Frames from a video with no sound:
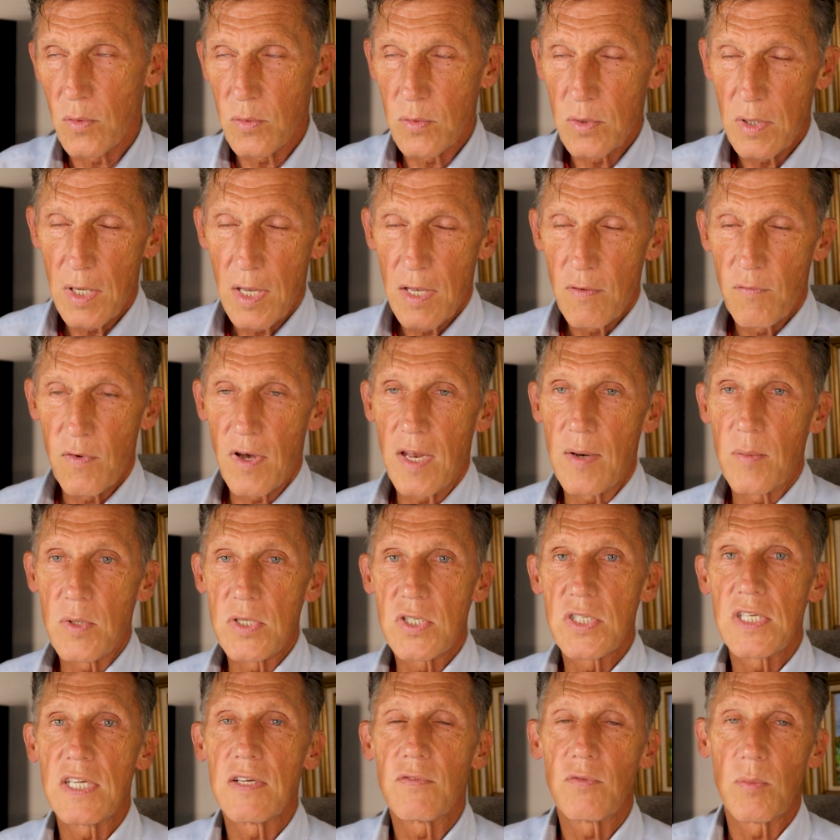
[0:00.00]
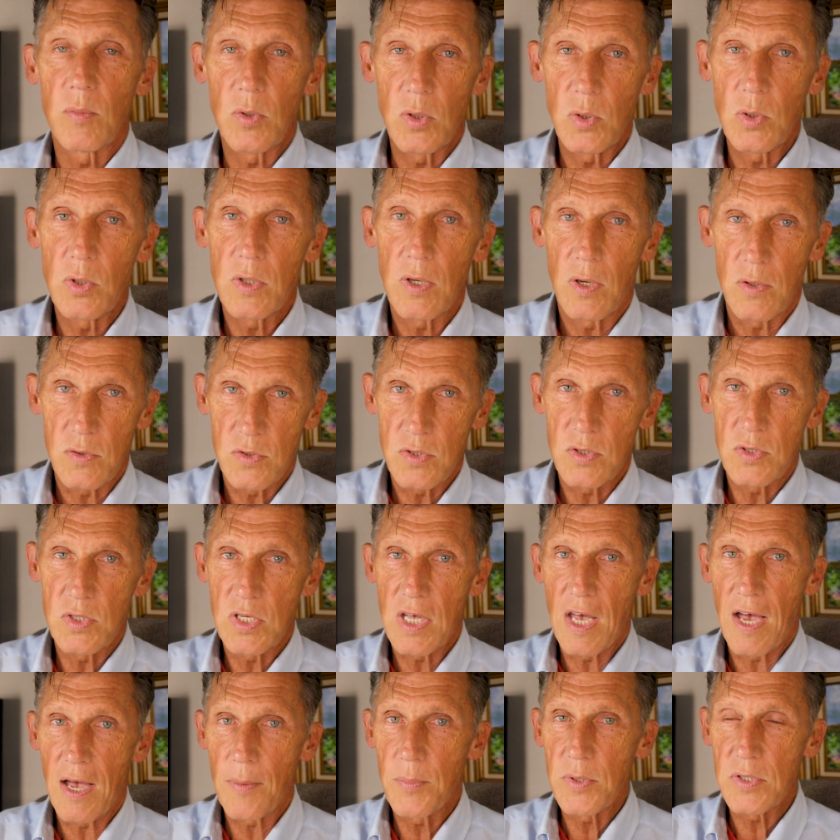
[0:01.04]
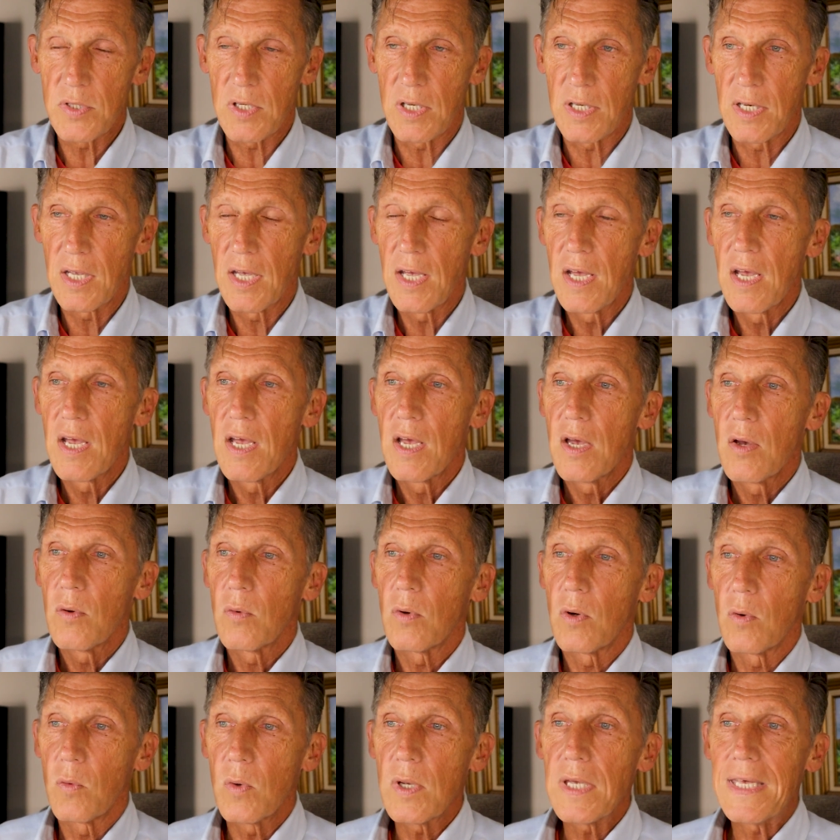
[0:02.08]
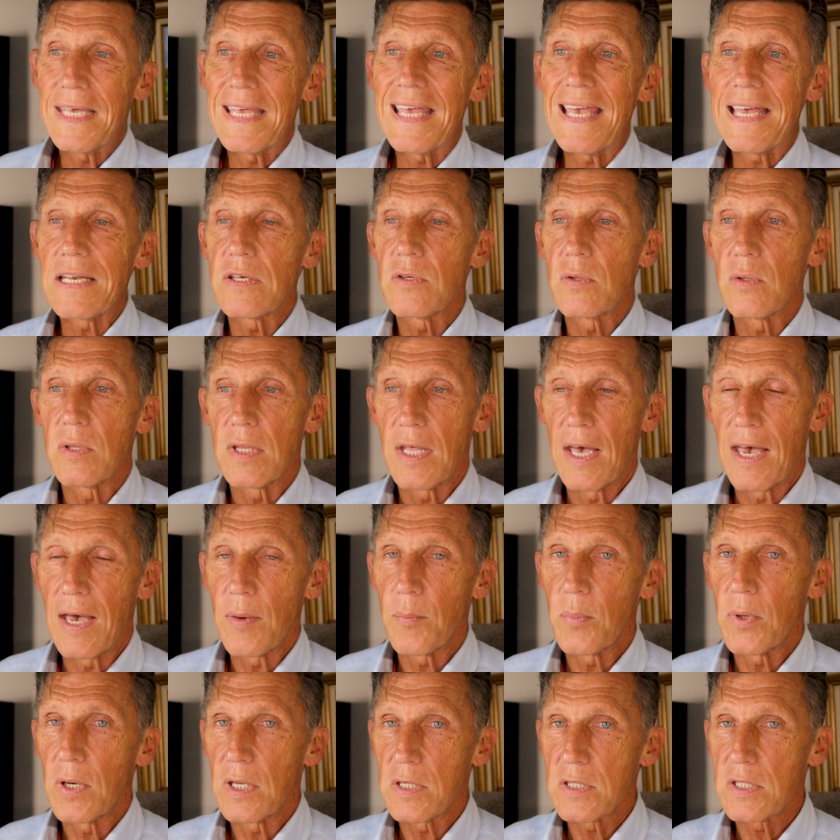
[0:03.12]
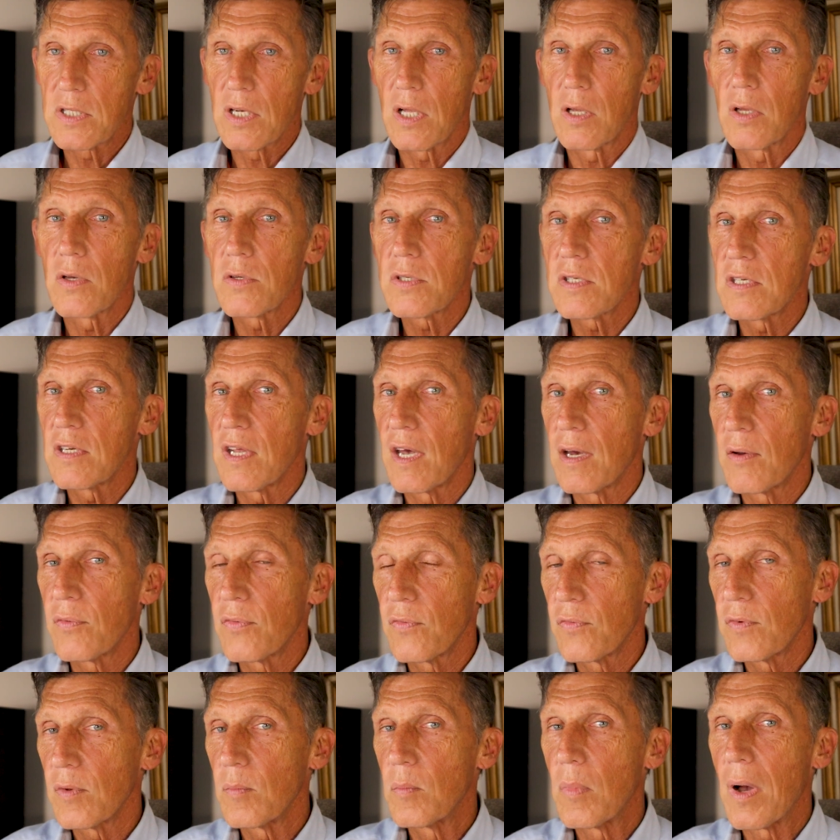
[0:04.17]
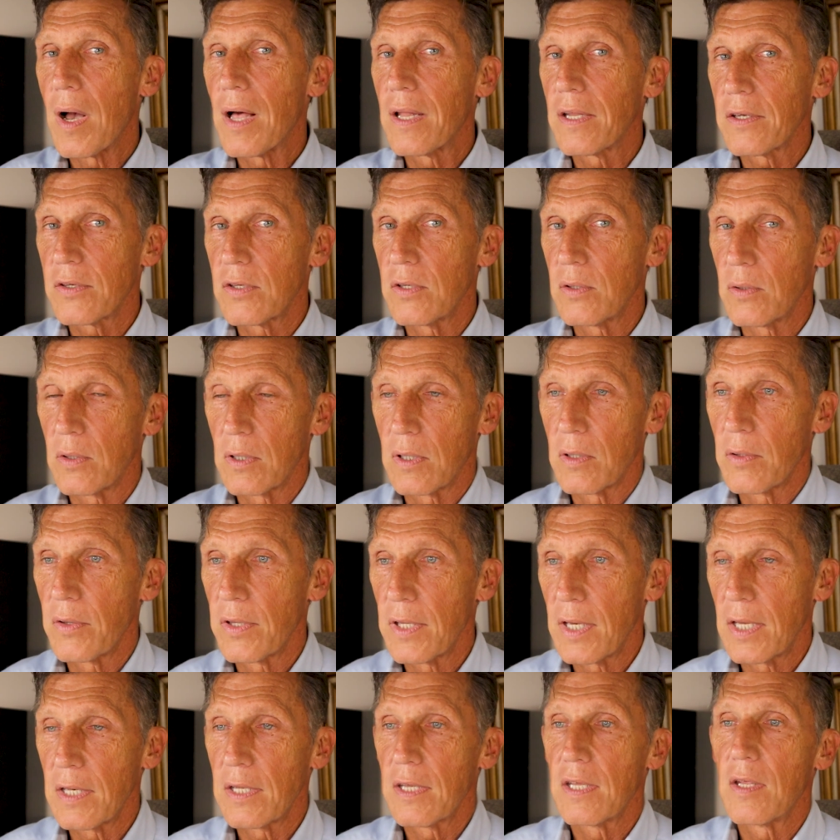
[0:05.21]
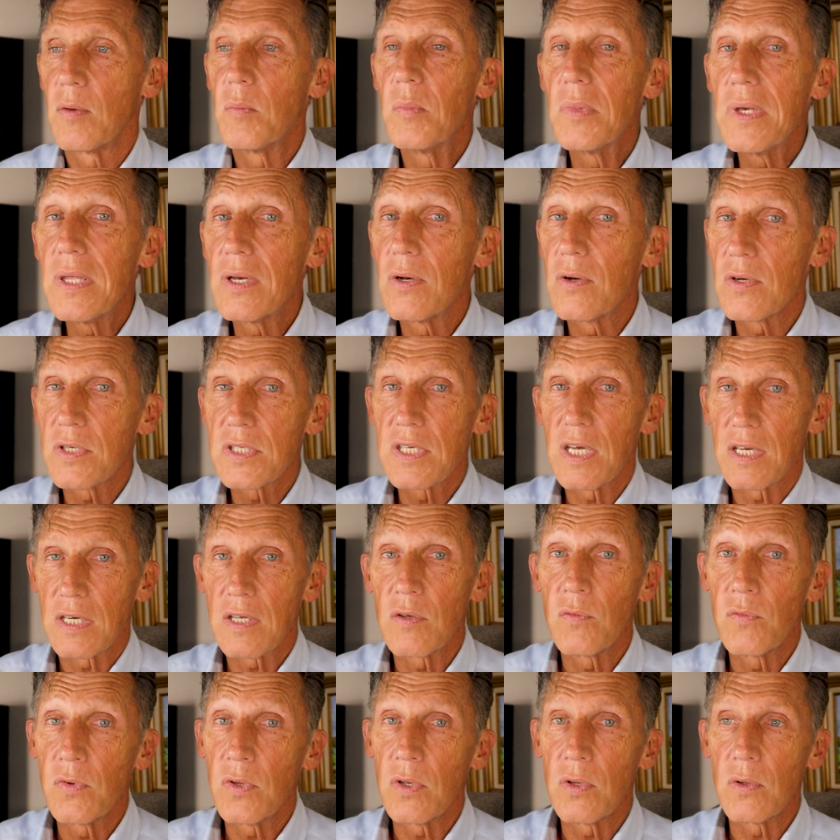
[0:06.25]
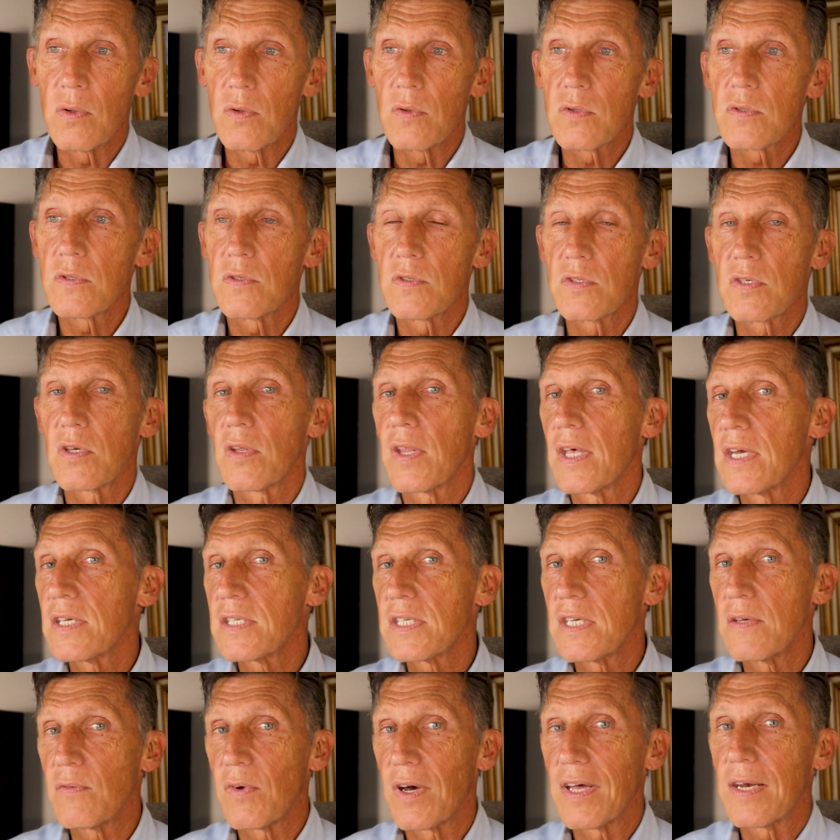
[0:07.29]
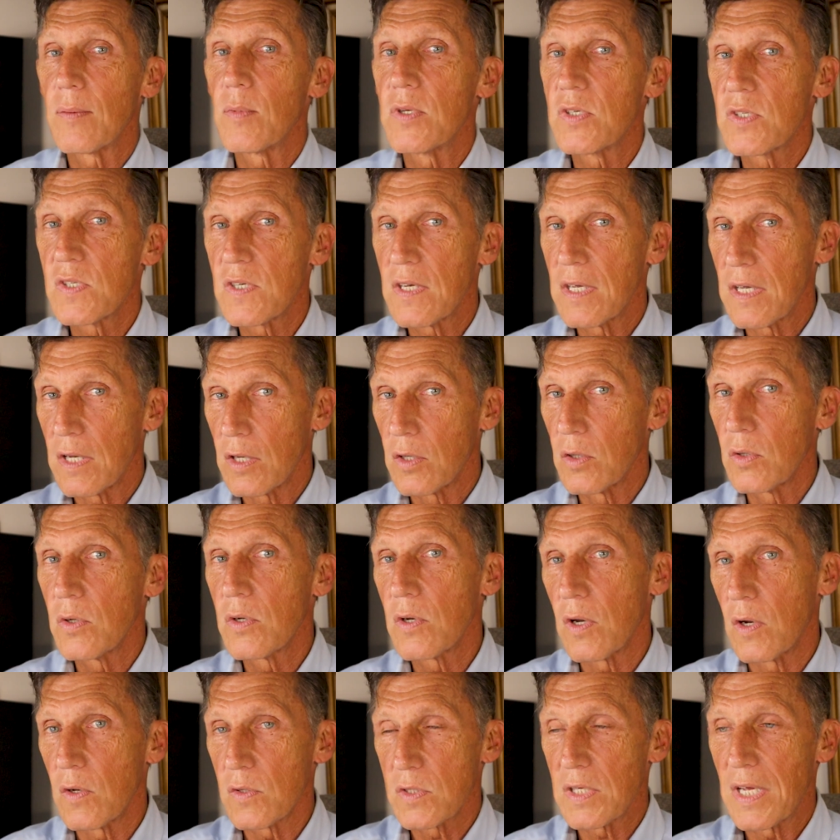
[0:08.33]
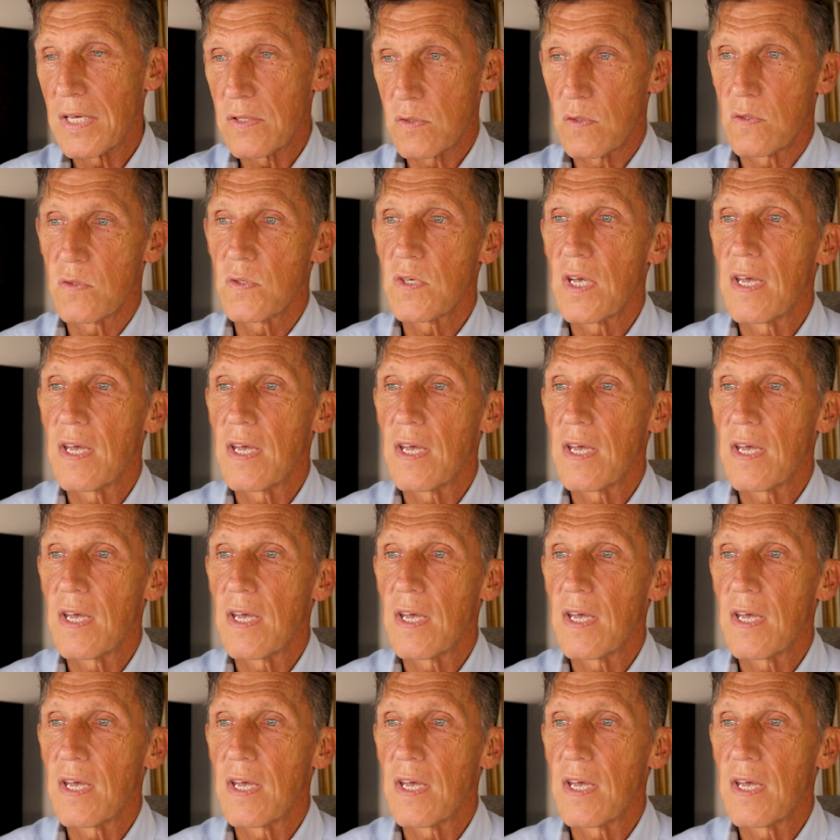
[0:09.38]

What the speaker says: own vitamin C from glucose, just the opposite. Well, we can't do that, but it's close enough molecule that the meters get confused. And so they see vitamin C and glucose as the